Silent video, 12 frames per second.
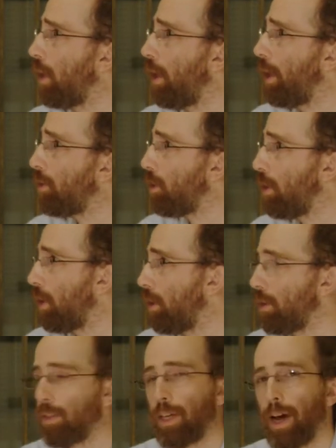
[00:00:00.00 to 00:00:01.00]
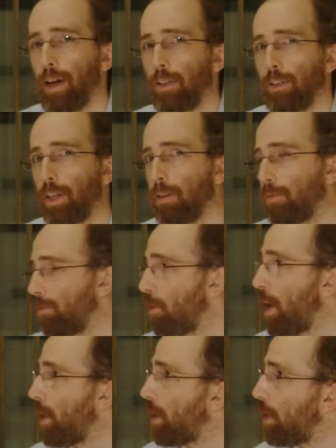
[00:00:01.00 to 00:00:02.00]
And this guy, instead of
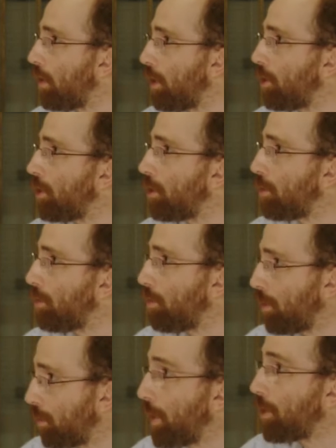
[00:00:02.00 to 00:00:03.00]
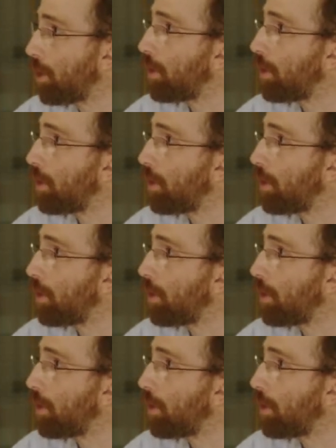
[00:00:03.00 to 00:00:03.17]
writing it, he just speaks it.